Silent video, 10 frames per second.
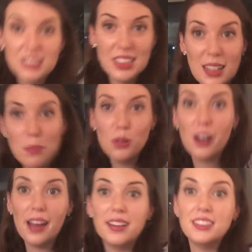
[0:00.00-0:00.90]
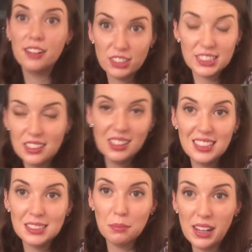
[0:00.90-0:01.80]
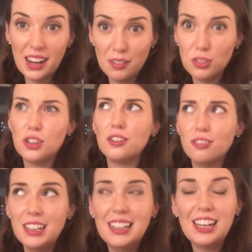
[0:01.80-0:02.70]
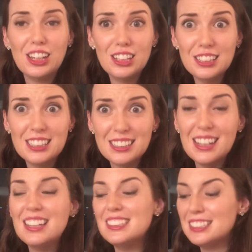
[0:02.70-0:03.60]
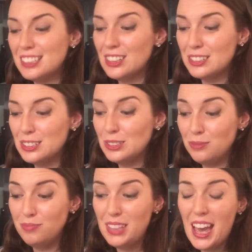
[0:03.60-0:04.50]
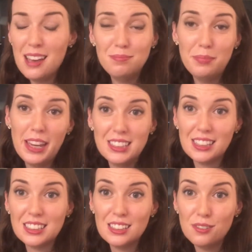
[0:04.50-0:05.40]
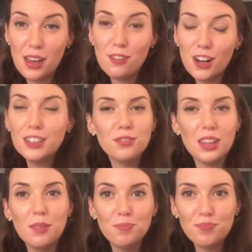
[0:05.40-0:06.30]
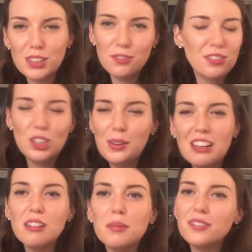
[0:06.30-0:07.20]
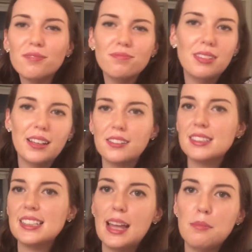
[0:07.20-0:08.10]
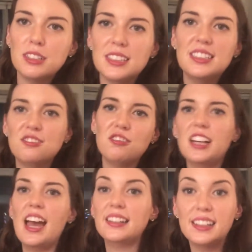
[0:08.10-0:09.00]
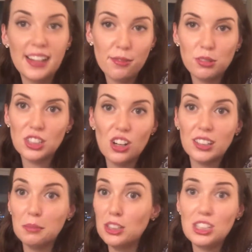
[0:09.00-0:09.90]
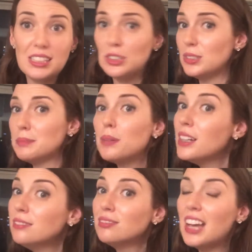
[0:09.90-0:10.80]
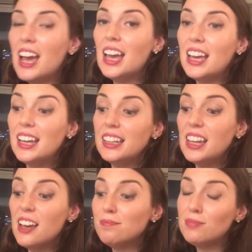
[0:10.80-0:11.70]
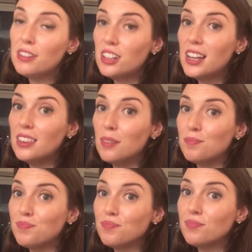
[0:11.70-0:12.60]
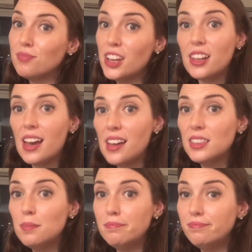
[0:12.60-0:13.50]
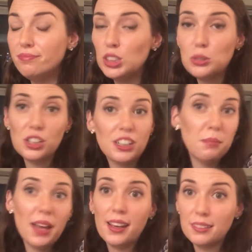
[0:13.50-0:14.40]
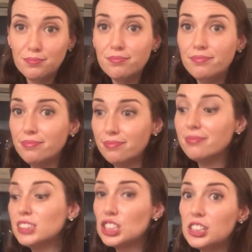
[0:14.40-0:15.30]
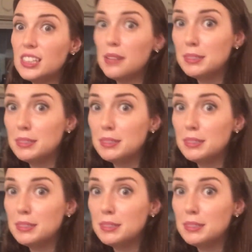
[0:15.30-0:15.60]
to Singapore, I had never seen these in my life. They're really good. So yeah, a bit addictive. I've heard of them. You hear about like celebrities and Rihanna and everyone talking about Cheetos, but yeah, never had them. Now that I had them, no turning back. It's good times